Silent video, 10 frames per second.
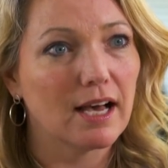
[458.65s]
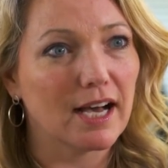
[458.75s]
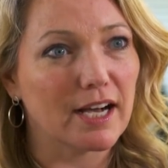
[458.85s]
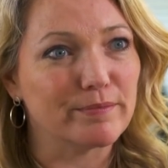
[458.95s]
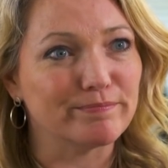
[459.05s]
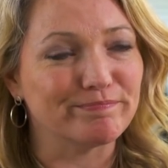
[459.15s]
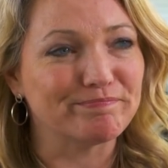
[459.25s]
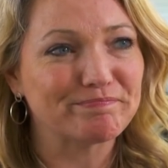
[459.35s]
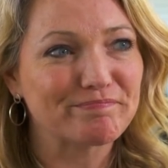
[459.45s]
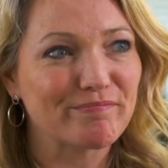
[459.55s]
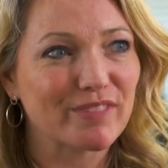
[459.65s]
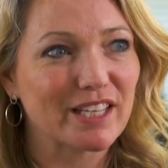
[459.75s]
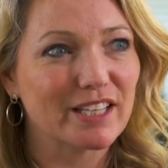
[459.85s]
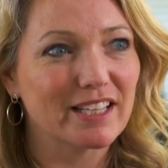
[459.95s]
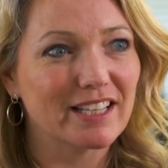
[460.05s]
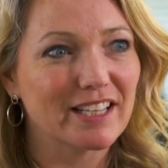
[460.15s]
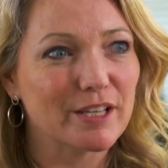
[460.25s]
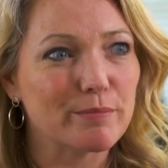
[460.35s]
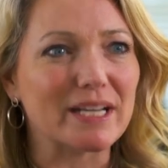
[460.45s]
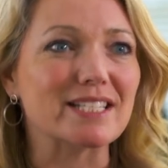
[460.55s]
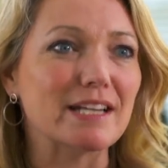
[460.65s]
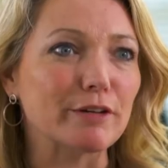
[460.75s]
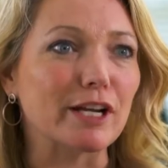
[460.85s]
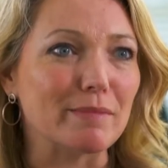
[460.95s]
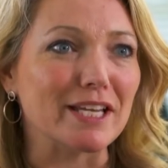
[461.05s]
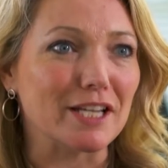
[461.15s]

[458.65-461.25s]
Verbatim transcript: um, but it's never going to be